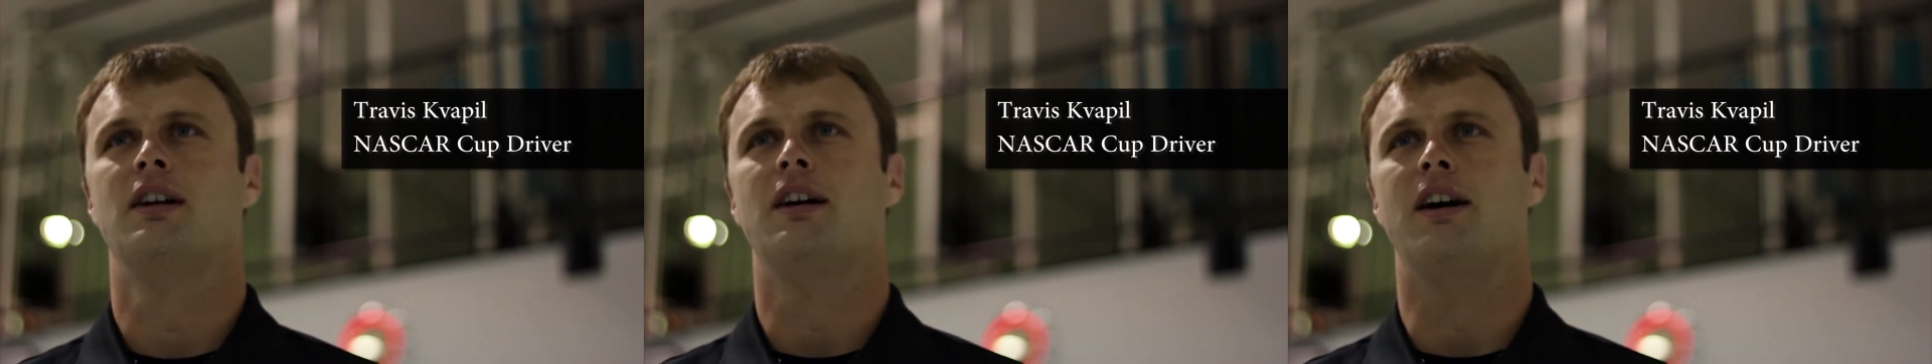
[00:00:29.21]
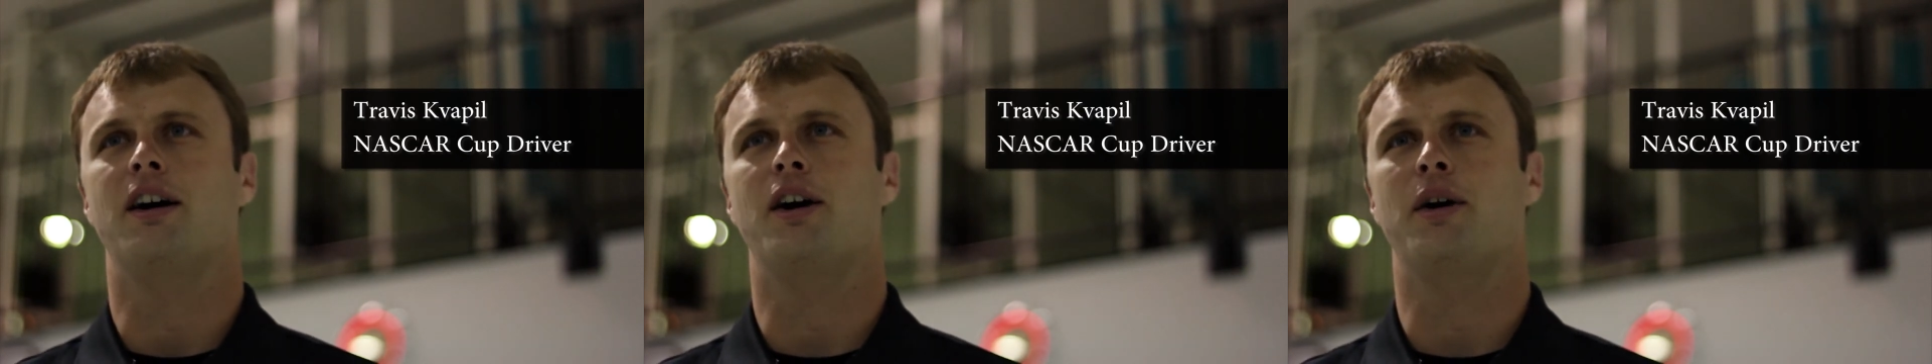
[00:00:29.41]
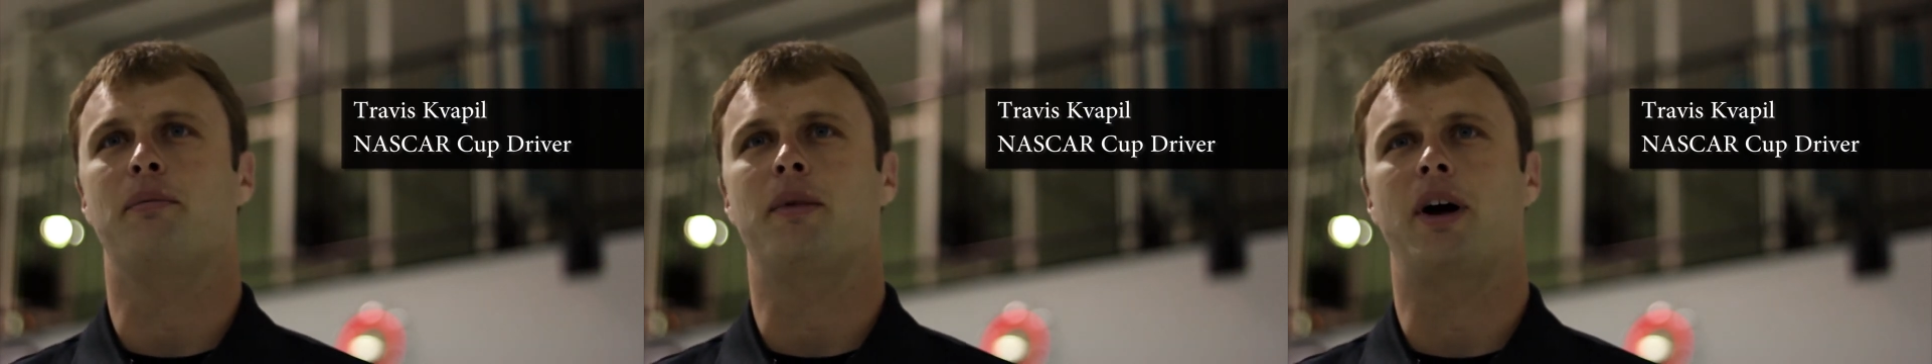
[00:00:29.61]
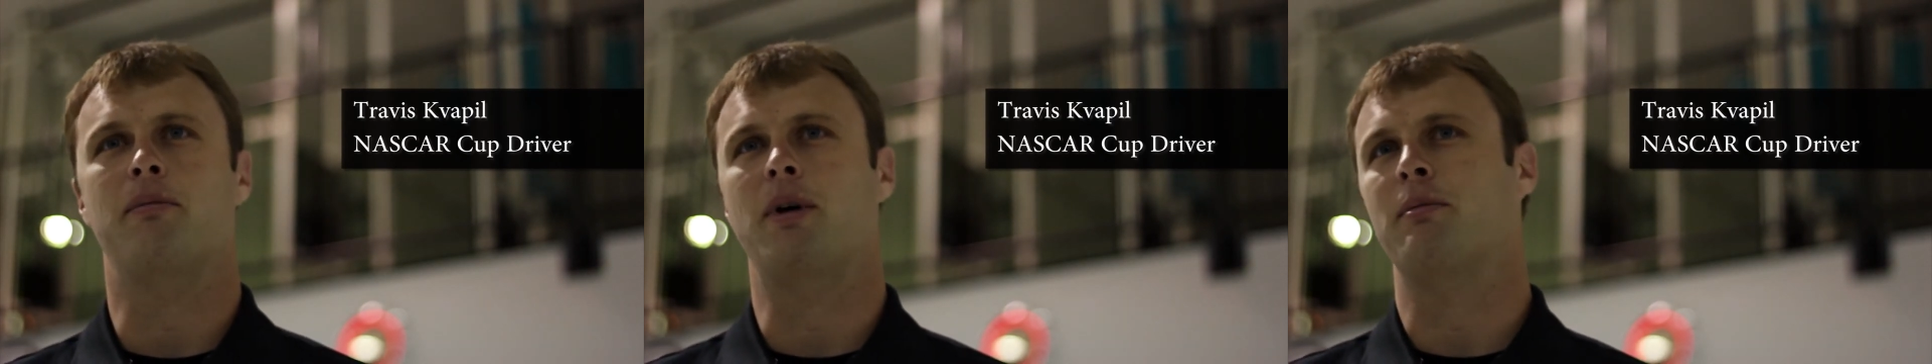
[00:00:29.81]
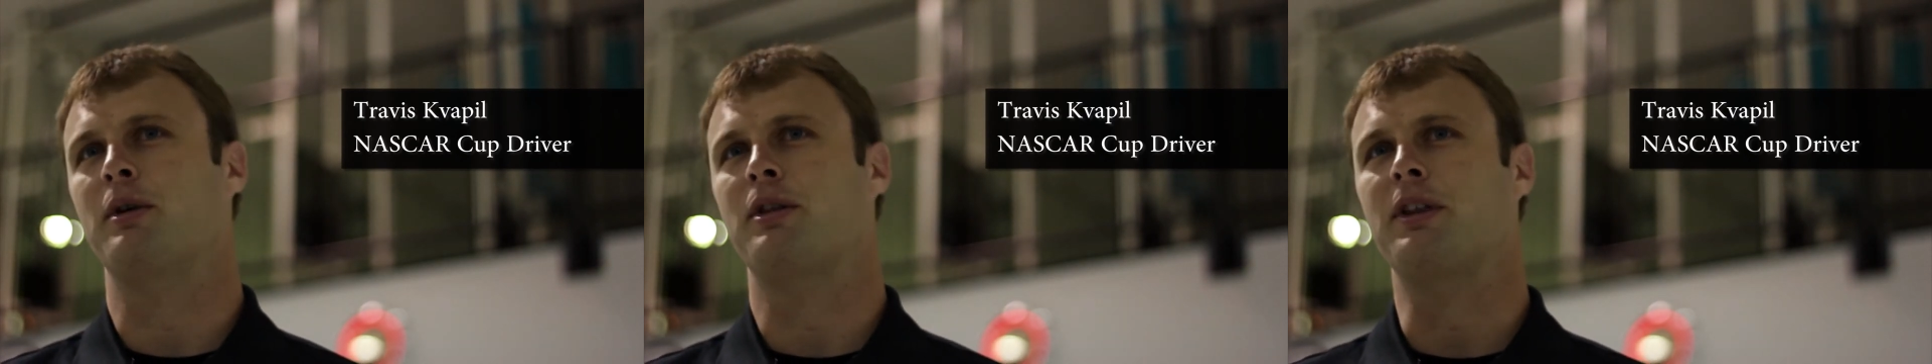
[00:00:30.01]
um, I
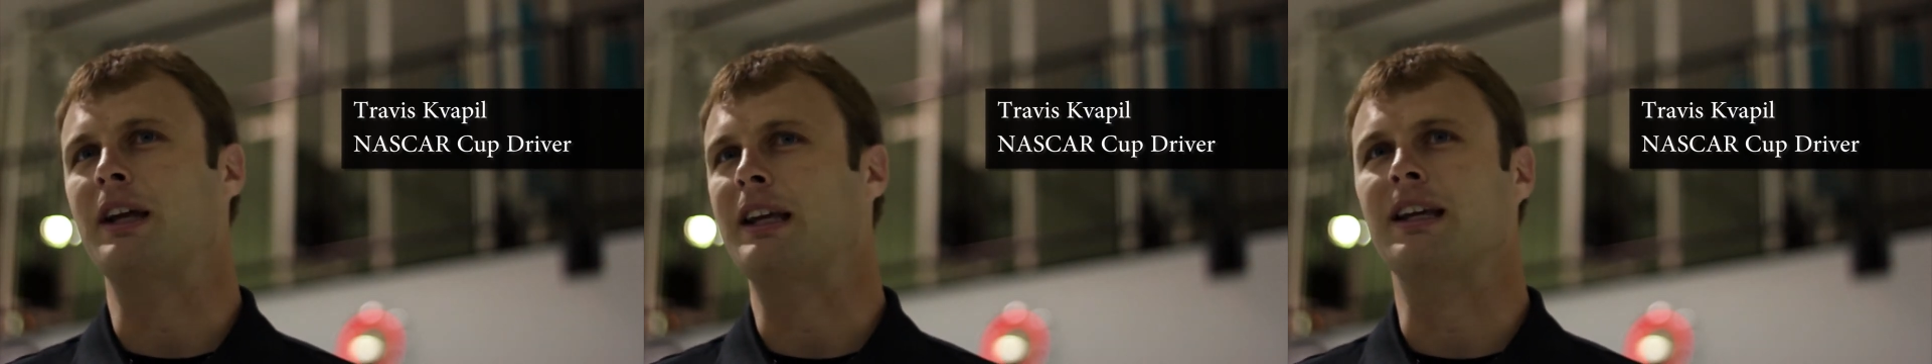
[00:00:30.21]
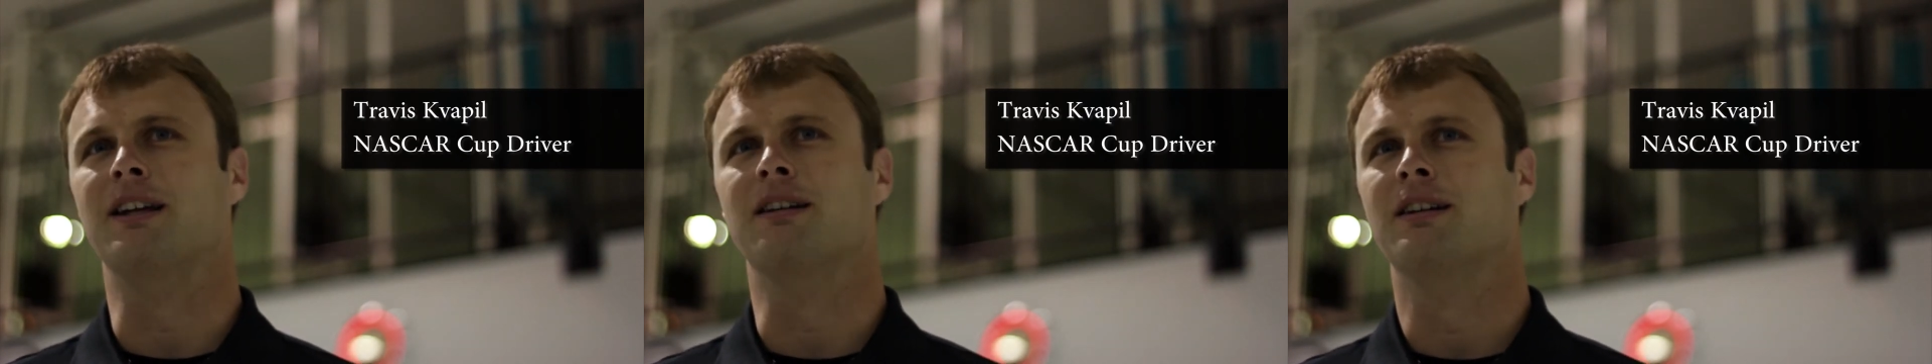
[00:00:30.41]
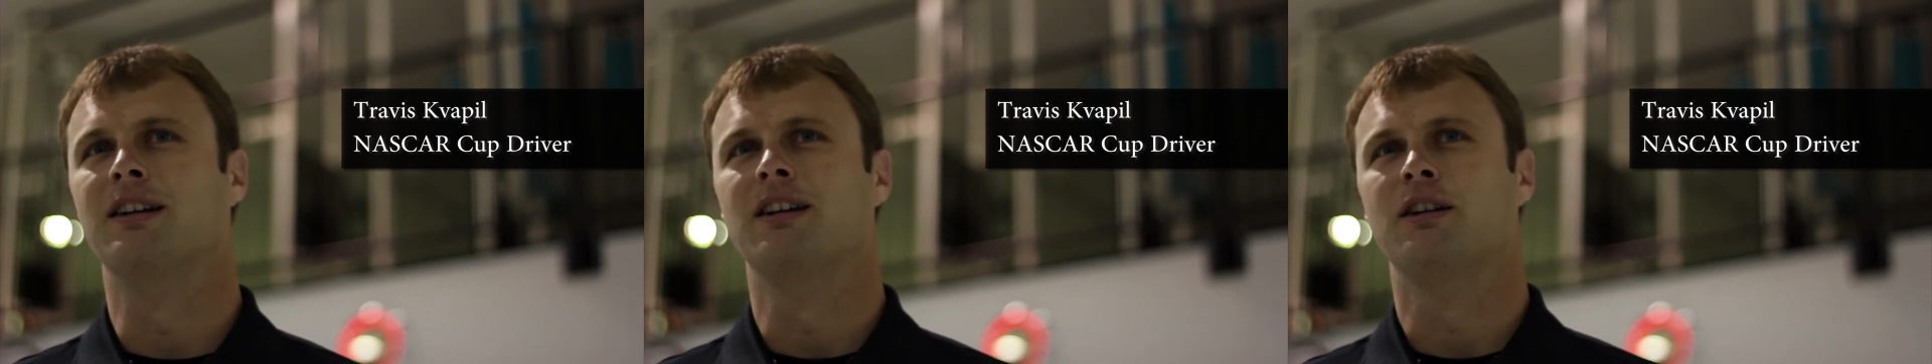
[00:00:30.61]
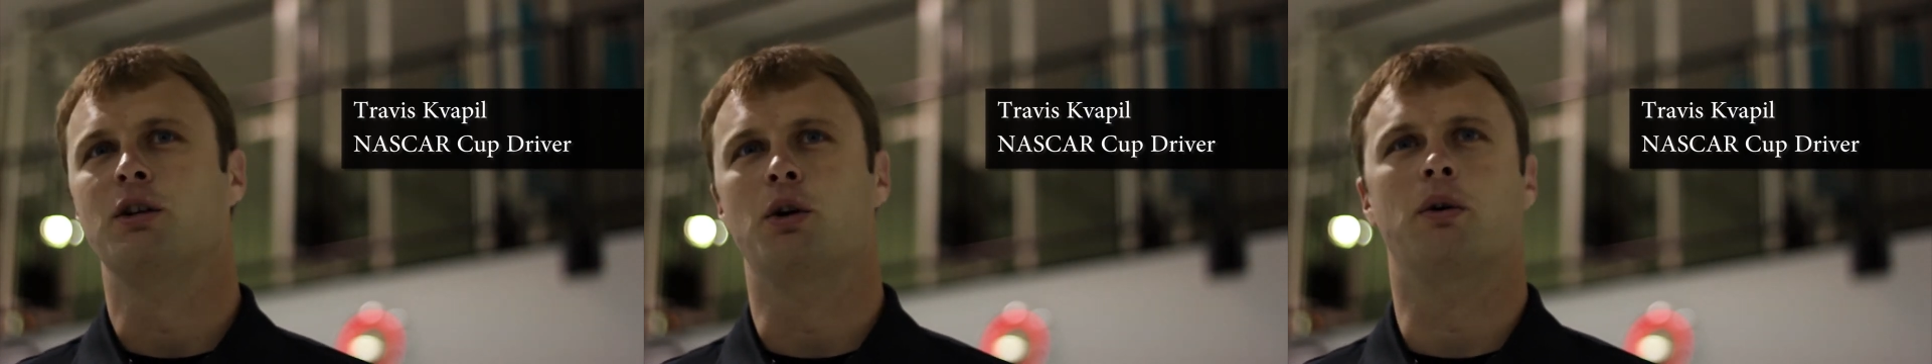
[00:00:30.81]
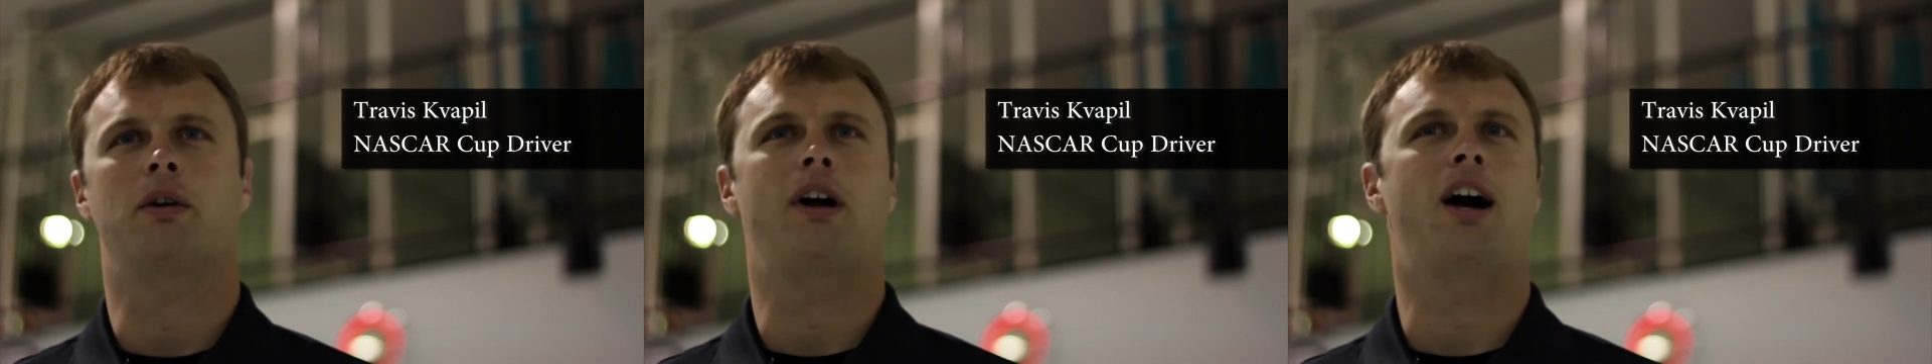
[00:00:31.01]
remember thinking going to